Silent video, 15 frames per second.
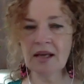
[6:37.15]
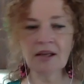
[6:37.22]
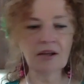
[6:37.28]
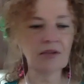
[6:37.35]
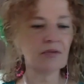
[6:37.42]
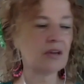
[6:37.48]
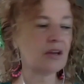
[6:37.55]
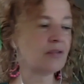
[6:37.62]
and
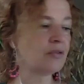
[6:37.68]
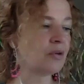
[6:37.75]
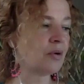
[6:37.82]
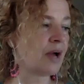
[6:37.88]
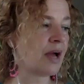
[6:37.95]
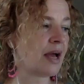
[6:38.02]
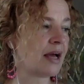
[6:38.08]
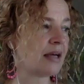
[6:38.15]
even if you
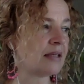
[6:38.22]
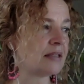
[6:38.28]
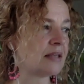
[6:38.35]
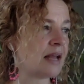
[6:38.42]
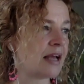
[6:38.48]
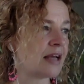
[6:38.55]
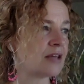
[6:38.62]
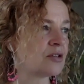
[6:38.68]
had
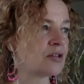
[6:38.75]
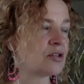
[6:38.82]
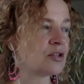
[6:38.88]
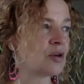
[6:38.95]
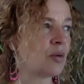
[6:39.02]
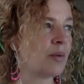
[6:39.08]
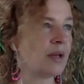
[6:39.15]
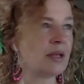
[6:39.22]
like
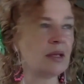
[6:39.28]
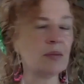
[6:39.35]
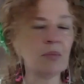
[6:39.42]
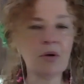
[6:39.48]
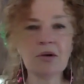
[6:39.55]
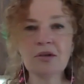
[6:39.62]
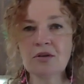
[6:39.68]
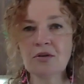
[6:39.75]
so many
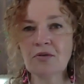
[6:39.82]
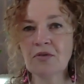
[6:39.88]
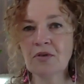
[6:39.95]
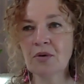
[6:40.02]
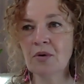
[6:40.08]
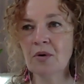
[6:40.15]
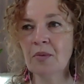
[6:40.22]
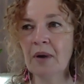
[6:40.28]
points of
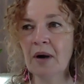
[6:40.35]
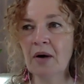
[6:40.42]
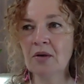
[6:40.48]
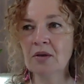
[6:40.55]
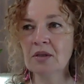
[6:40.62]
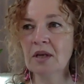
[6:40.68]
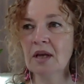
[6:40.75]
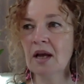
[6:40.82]
view about